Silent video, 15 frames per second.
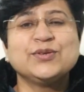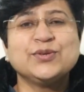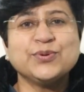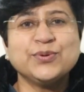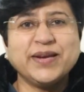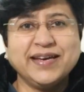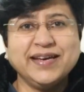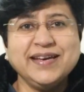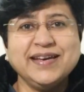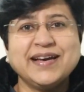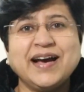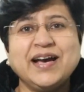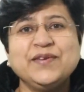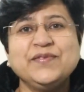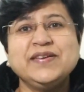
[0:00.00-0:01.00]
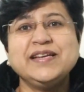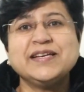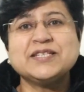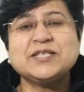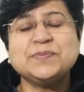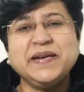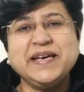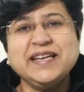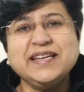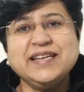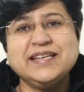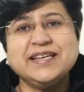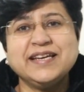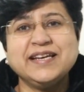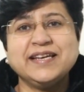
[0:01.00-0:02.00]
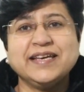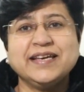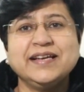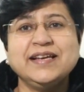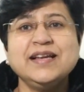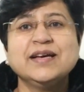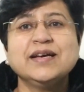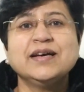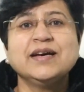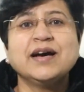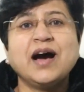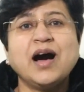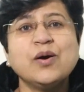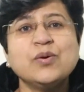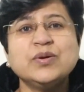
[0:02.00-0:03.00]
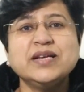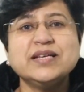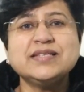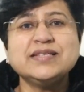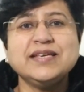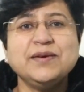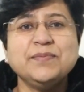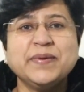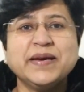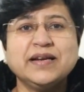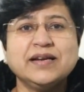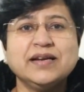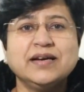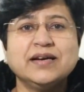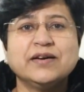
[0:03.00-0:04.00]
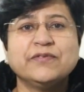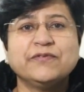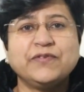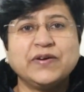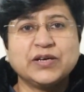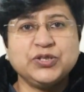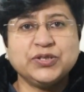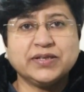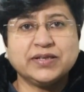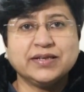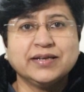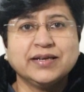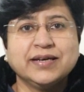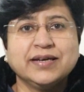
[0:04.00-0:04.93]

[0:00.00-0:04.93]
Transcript: Today, I will explain in detail how does email function.